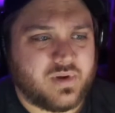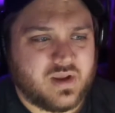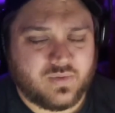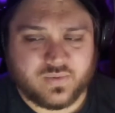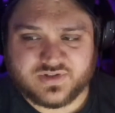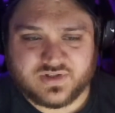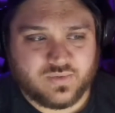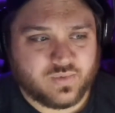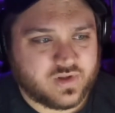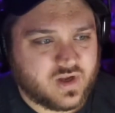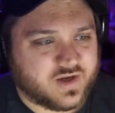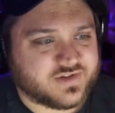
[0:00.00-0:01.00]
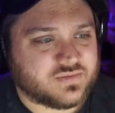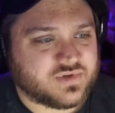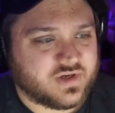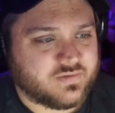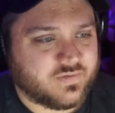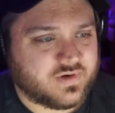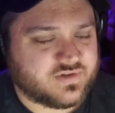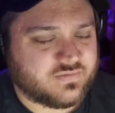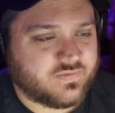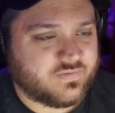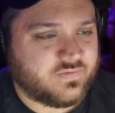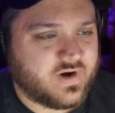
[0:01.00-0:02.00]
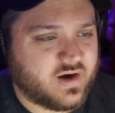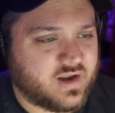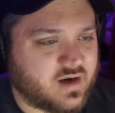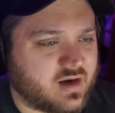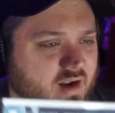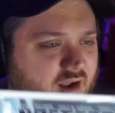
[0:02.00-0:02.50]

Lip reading: B was the really awesome Jenny Frison variant.